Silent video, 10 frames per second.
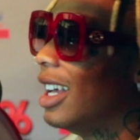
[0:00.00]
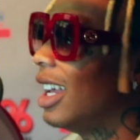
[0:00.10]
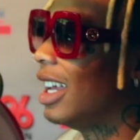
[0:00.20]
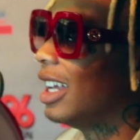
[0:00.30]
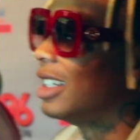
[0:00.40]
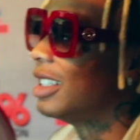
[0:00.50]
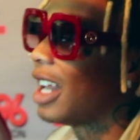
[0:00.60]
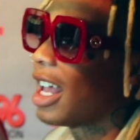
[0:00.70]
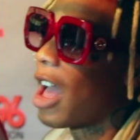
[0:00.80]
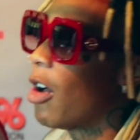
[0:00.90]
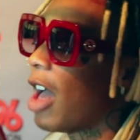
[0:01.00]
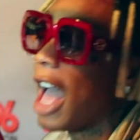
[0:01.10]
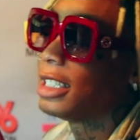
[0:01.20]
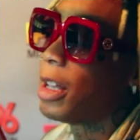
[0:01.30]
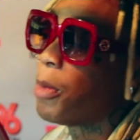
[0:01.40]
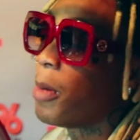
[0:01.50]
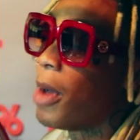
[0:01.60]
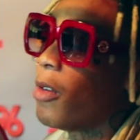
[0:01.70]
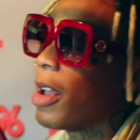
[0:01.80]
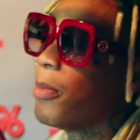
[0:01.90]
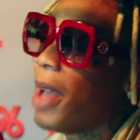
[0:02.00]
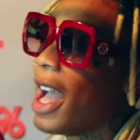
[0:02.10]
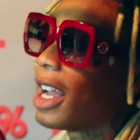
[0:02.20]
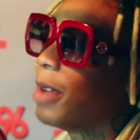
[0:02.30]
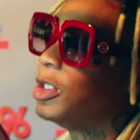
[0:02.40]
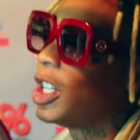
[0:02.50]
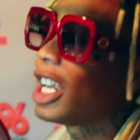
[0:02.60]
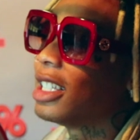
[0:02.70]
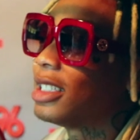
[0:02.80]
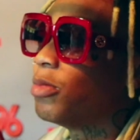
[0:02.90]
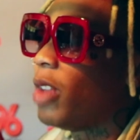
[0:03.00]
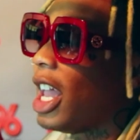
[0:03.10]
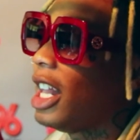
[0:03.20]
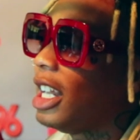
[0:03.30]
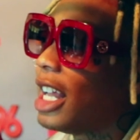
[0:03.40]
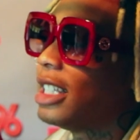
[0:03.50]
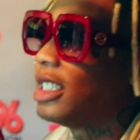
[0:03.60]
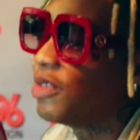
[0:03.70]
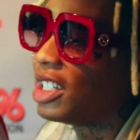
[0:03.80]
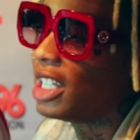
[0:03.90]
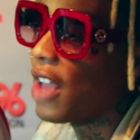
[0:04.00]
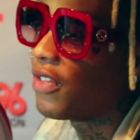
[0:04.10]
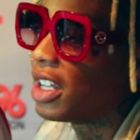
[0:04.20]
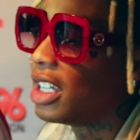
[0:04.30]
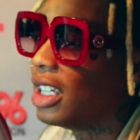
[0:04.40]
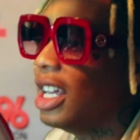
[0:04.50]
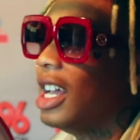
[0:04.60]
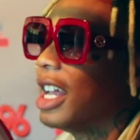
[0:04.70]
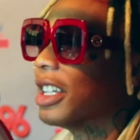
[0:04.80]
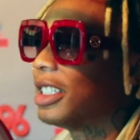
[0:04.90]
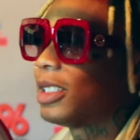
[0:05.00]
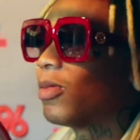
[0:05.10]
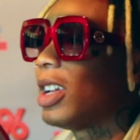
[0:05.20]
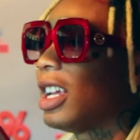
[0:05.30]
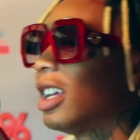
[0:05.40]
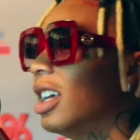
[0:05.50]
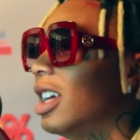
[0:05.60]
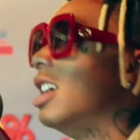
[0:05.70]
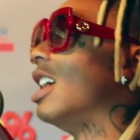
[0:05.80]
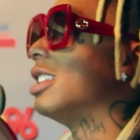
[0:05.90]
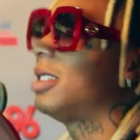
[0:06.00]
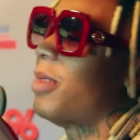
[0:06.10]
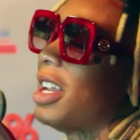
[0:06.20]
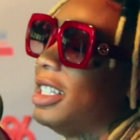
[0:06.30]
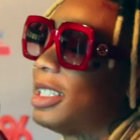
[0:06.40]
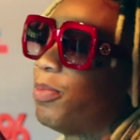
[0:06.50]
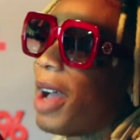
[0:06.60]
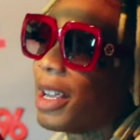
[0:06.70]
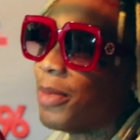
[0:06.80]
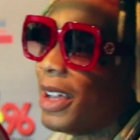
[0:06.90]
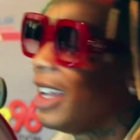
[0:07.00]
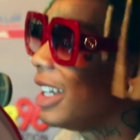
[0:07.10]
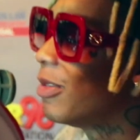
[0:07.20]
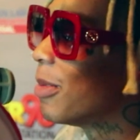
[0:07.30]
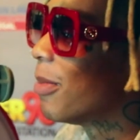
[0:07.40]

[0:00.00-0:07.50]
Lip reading: And as I'm on my way back, I'm drinking some Henny that someone left in the suite. And somebody spiked my Henny with